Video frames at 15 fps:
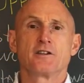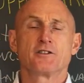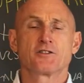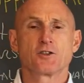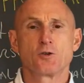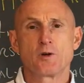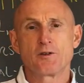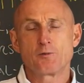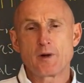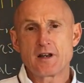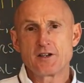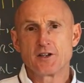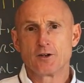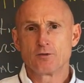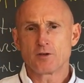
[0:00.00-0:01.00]
So if we
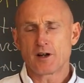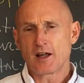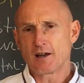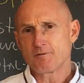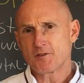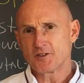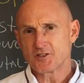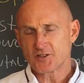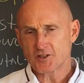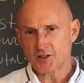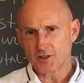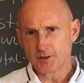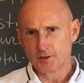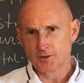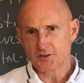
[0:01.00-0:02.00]
don't have the
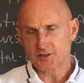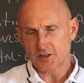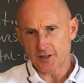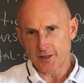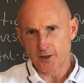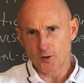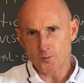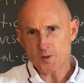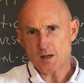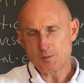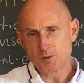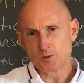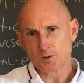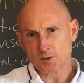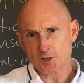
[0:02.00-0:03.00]
skills to help
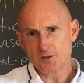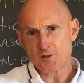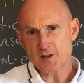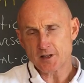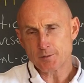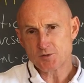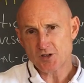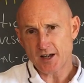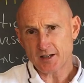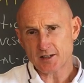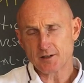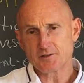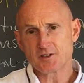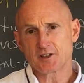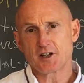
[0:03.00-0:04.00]
people learn the
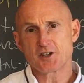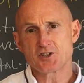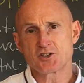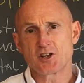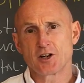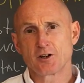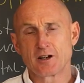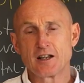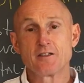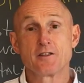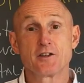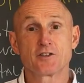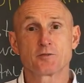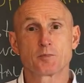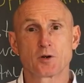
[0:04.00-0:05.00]
objectives that I share in
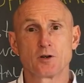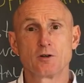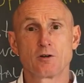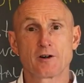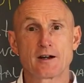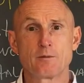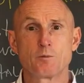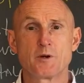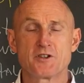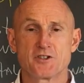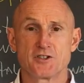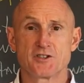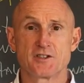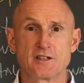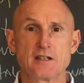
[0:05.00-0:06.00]
this program, which
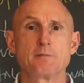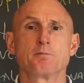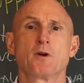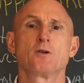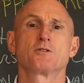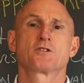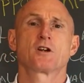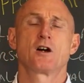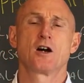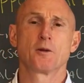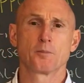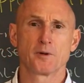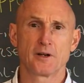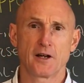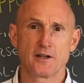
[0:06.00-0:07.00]
is the most
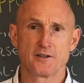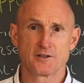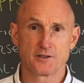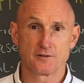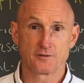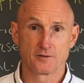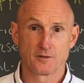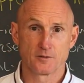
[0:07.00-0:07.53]
comprehensive